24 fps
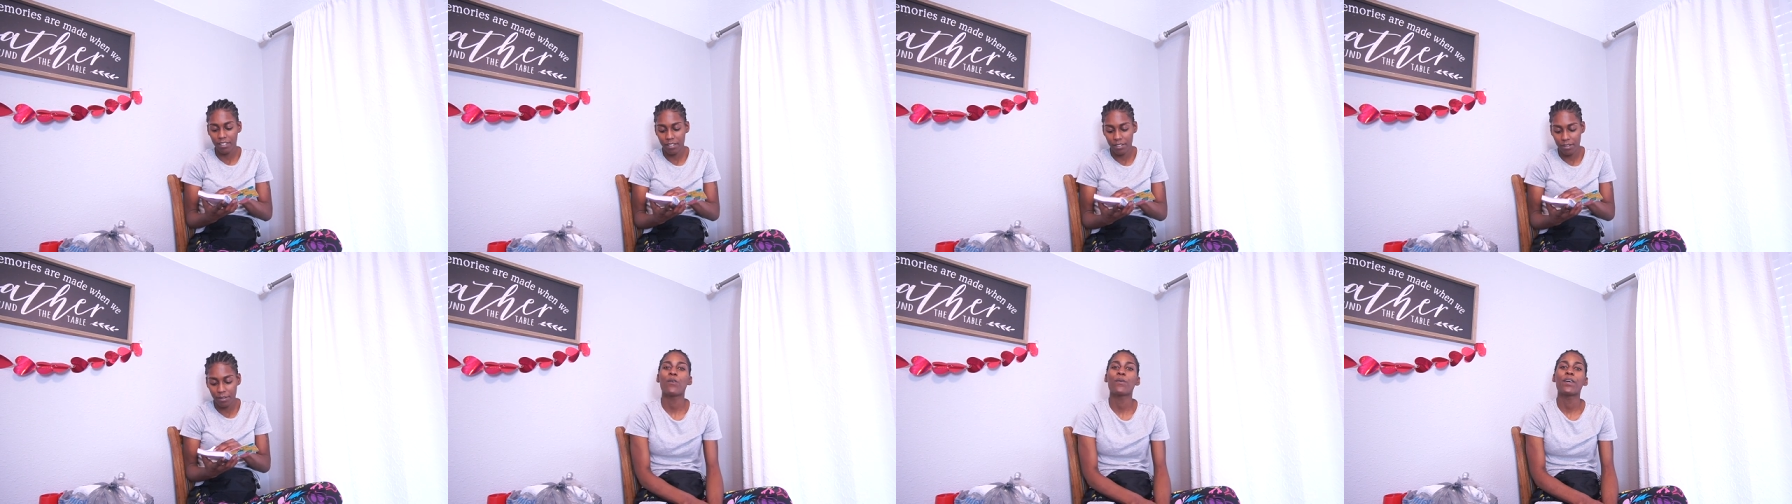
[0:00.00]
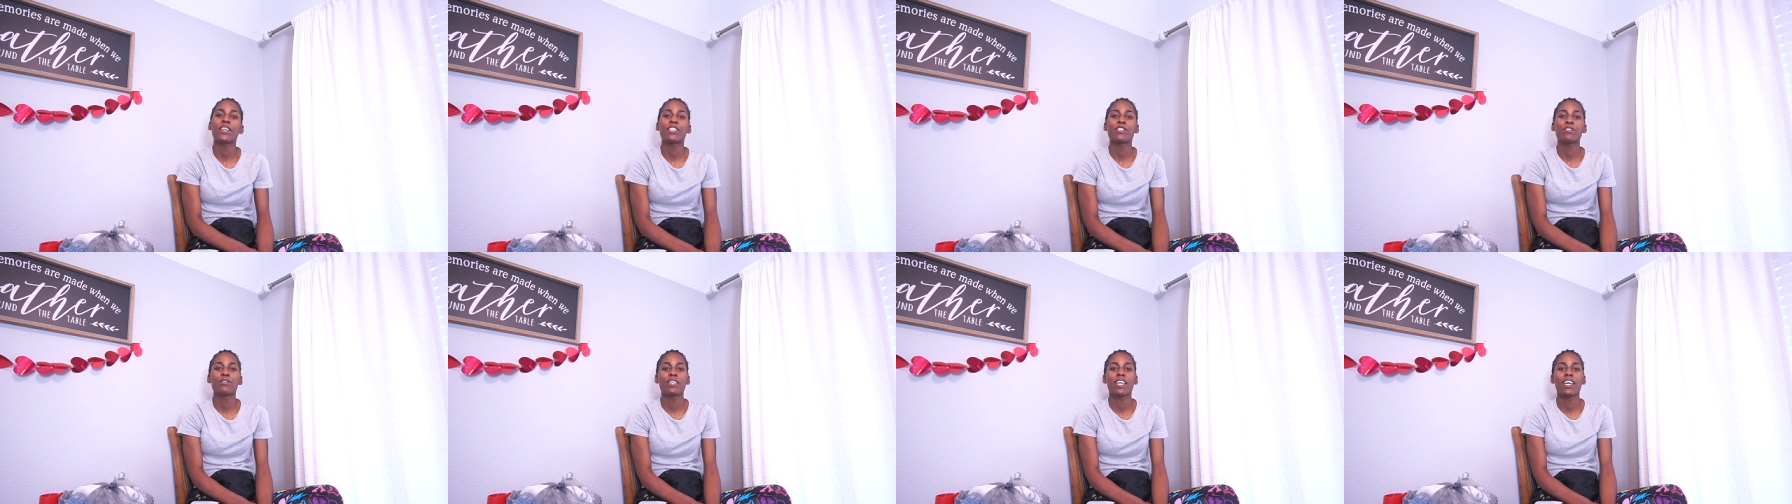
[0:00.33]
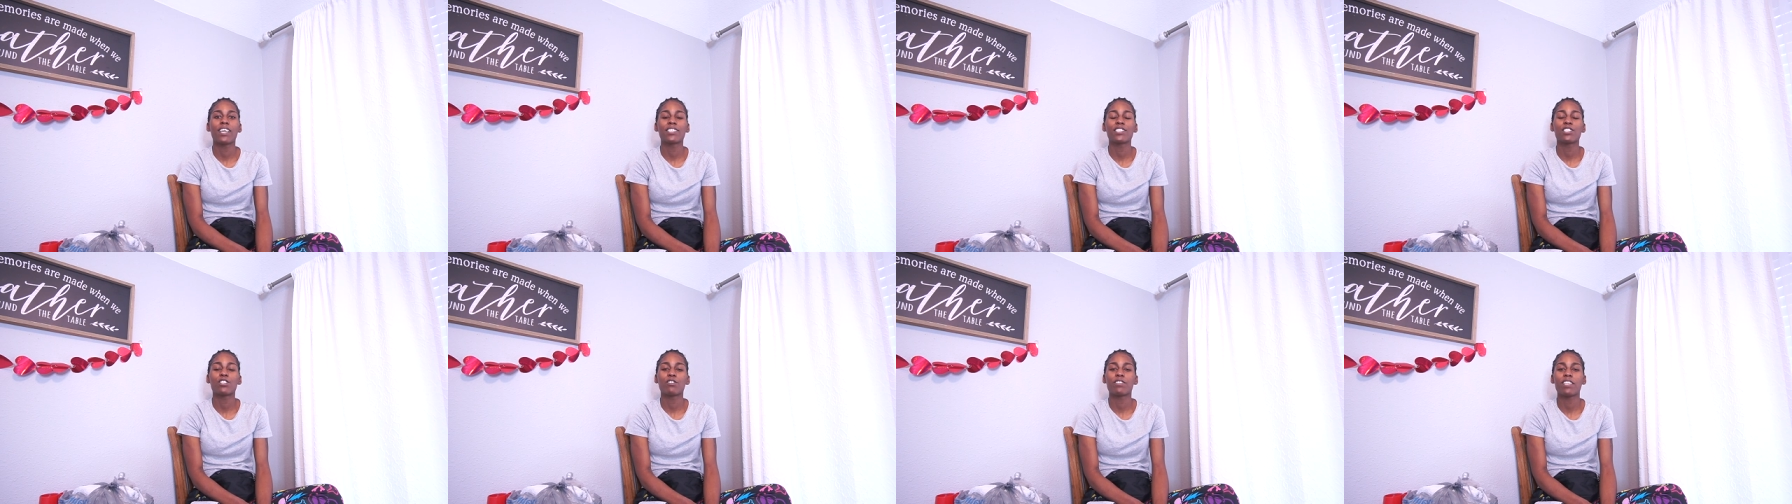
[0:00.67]
Alrighty, you
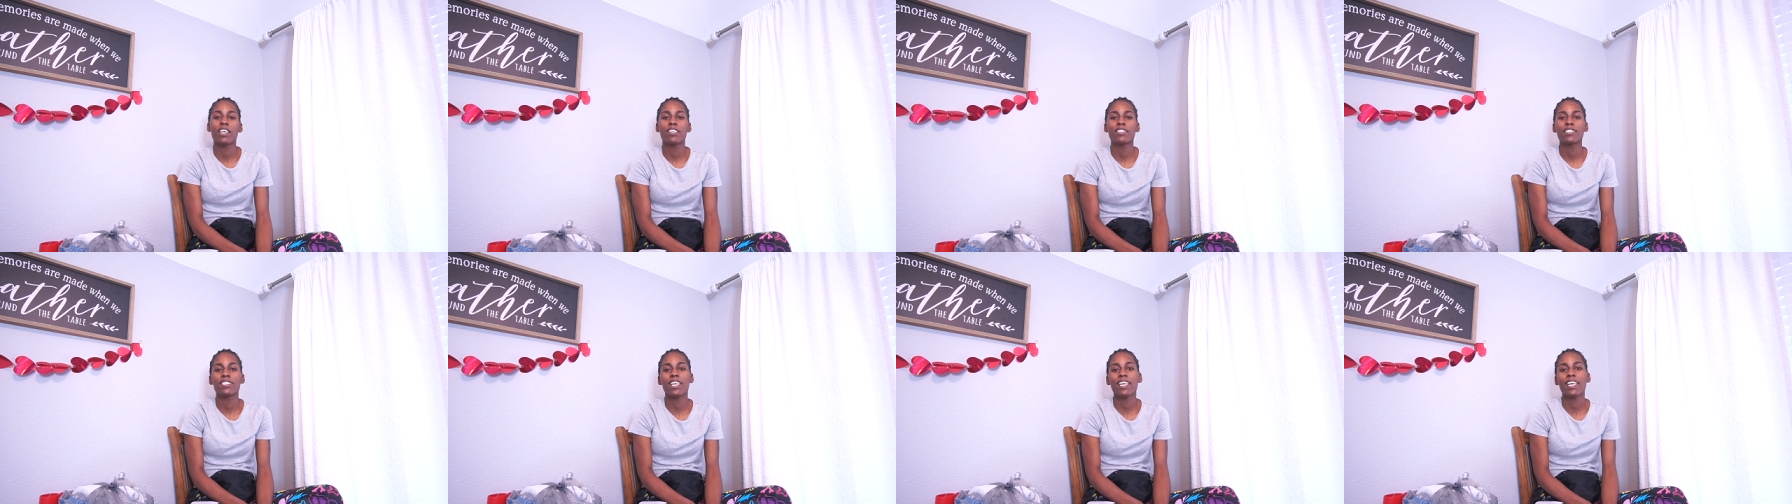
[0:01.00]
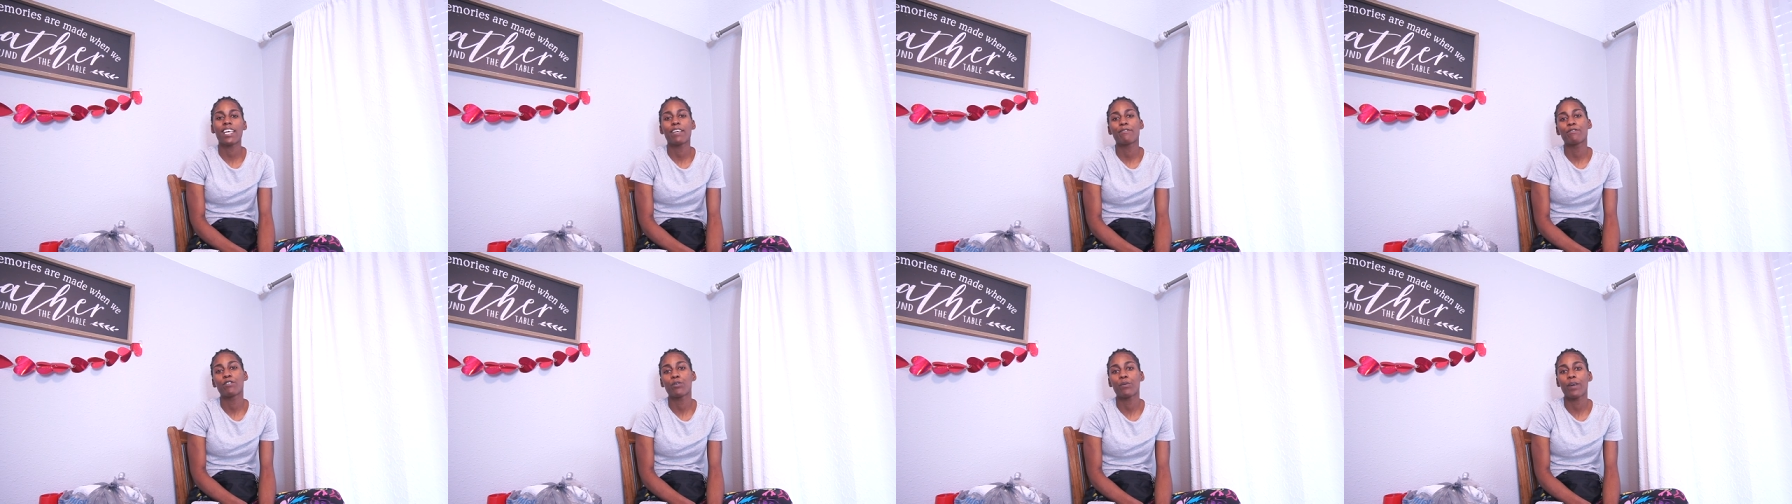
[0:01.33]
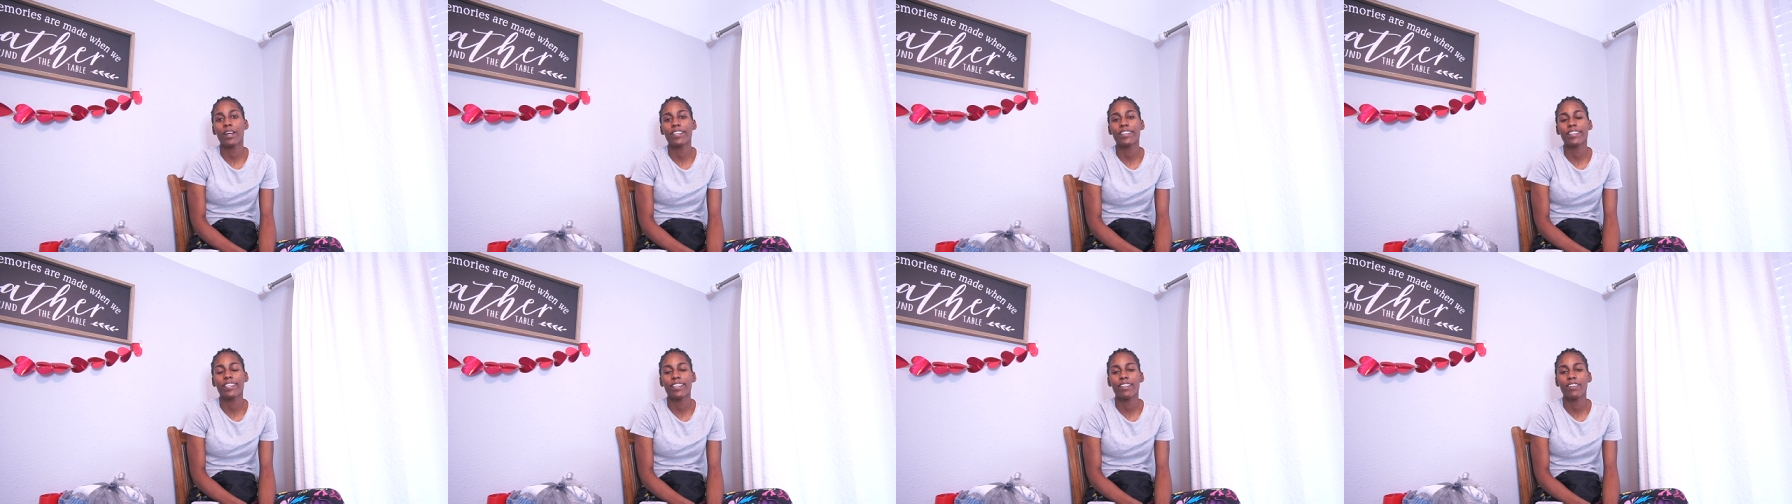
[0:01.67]
guys, so now that I have you
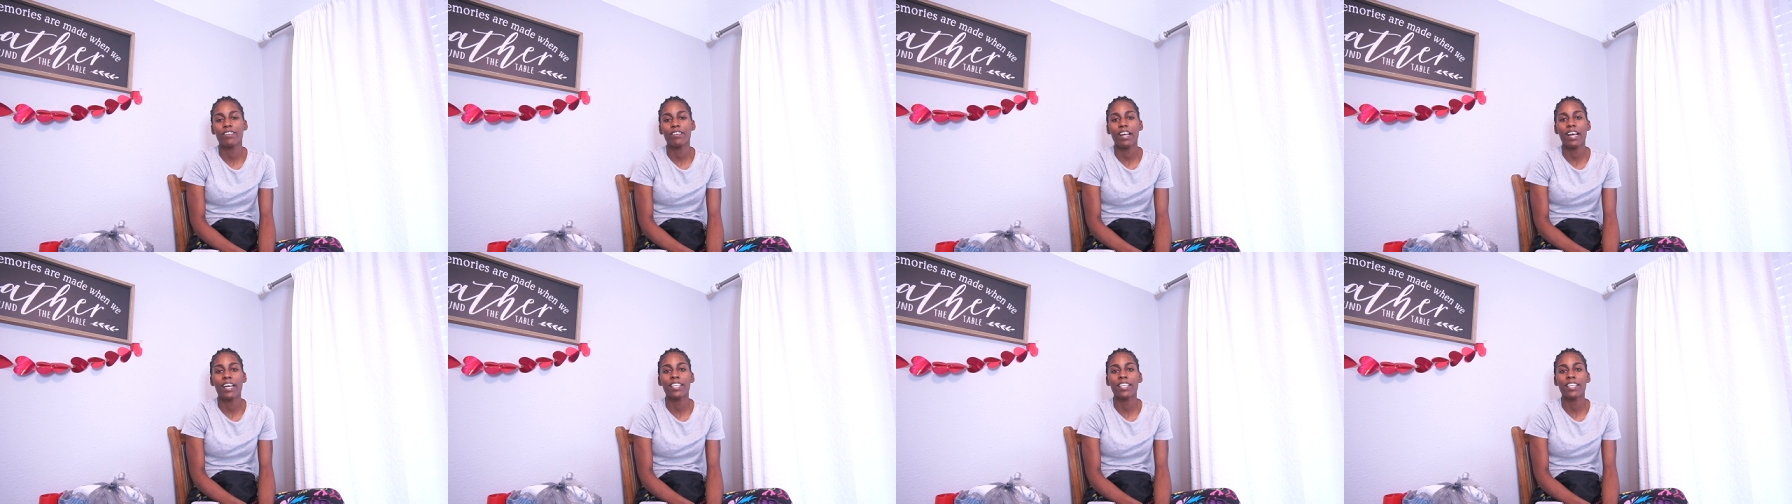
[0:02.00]
right there,